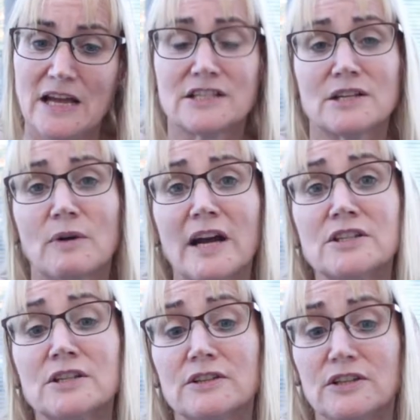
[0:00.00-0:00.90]
so
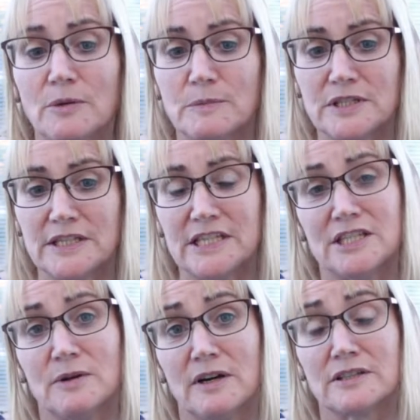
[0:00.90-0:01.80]
I took the opportunity
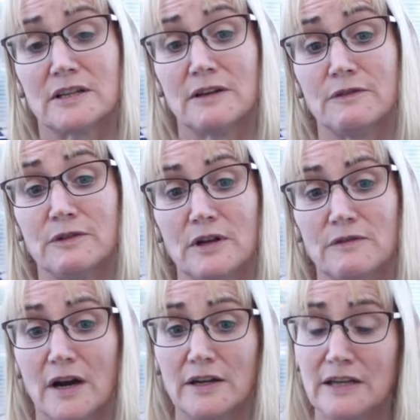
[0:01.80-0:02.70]
to ask a few
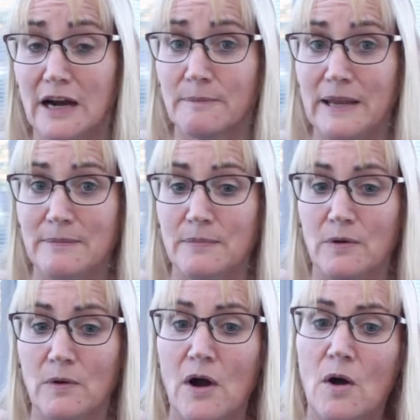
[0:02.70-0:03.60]
of our young
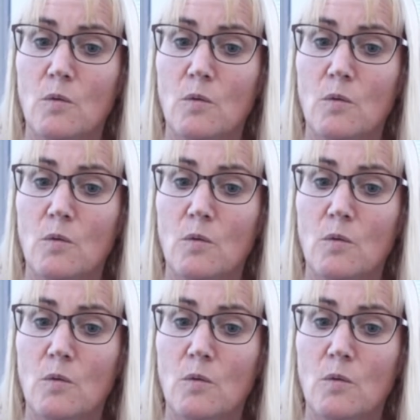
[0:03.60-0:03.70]
people